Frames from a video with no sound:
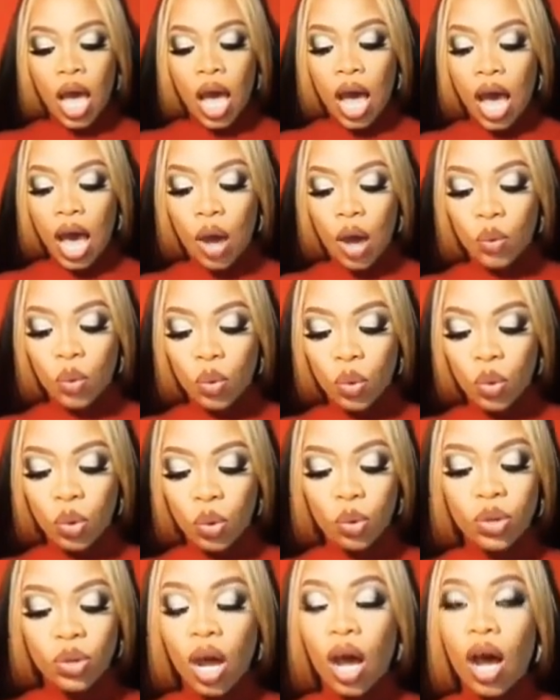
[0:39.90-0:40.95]
how
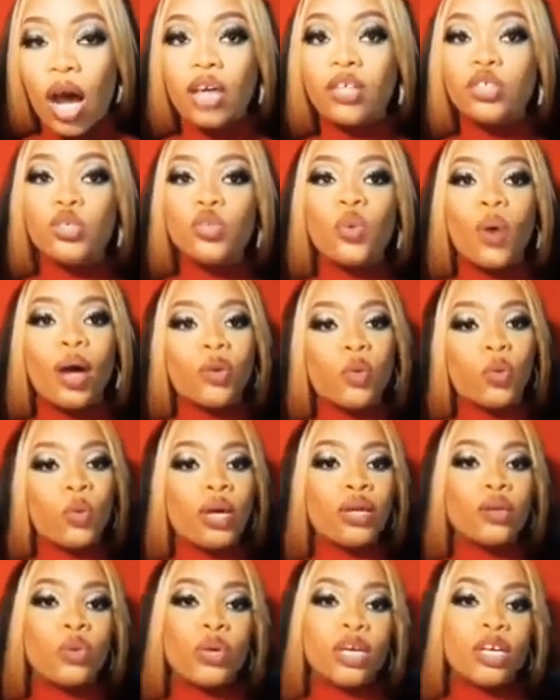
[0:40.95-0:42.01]
old are you and
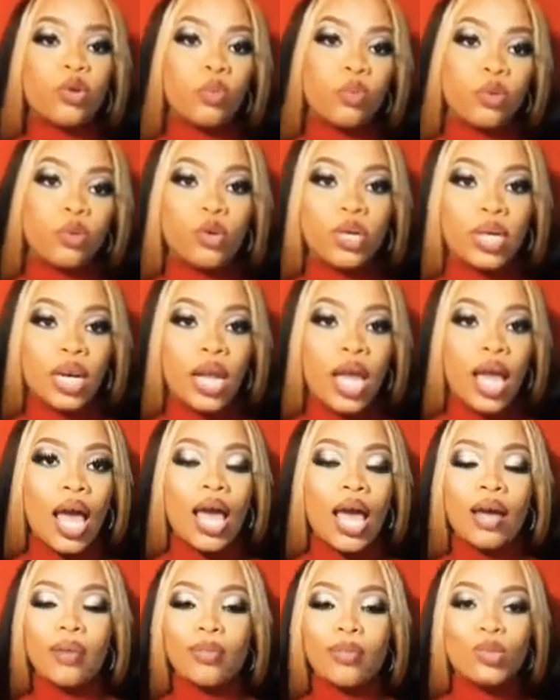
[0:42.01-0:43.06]
when were you born?
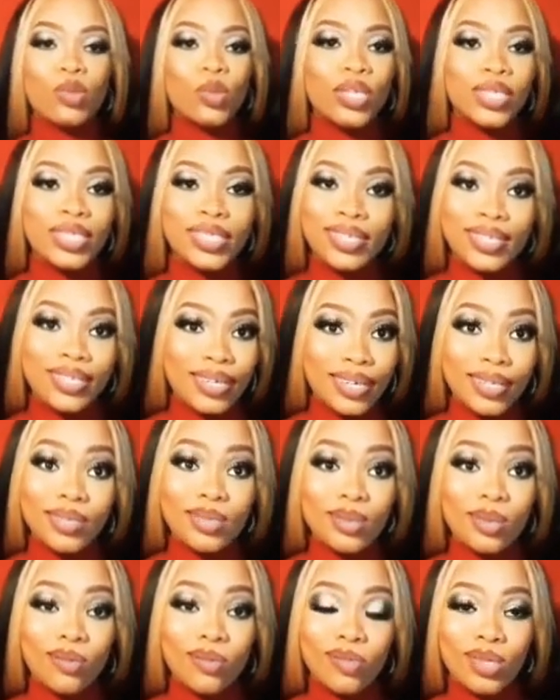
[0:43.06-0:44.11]
I am 20
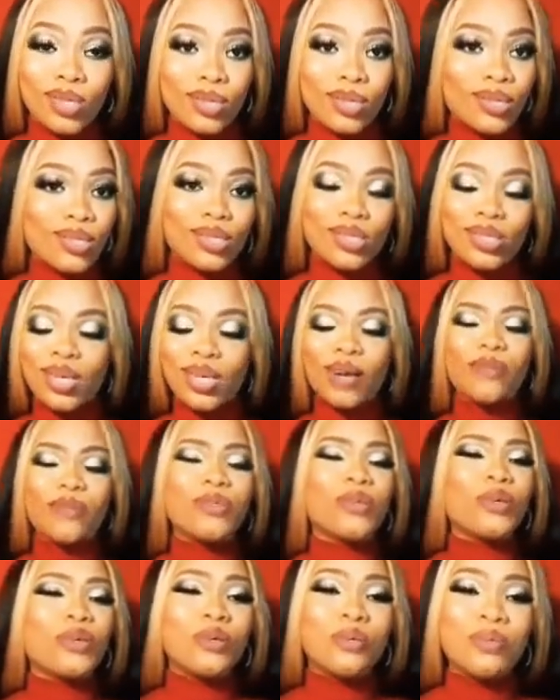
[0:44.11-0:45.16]
years of age. I'm
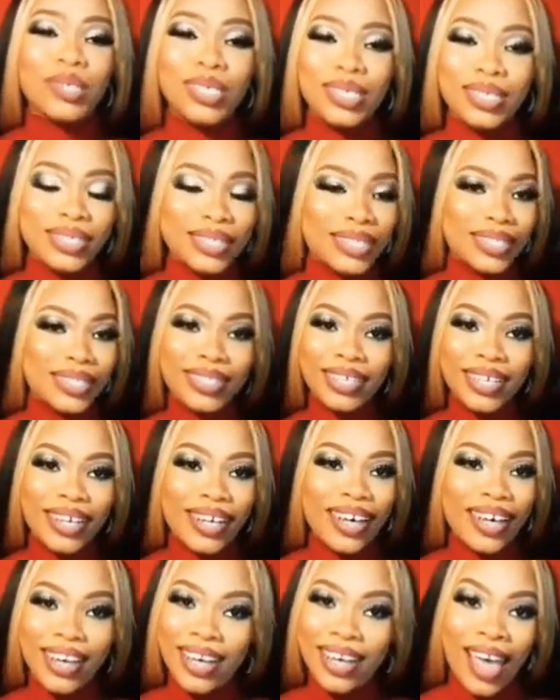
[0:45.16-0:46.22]
not your mate.
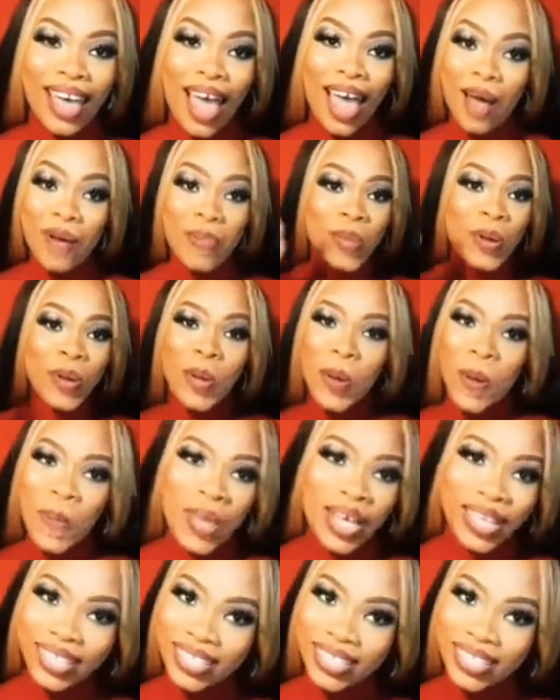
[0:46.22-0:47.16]
I'm 20 years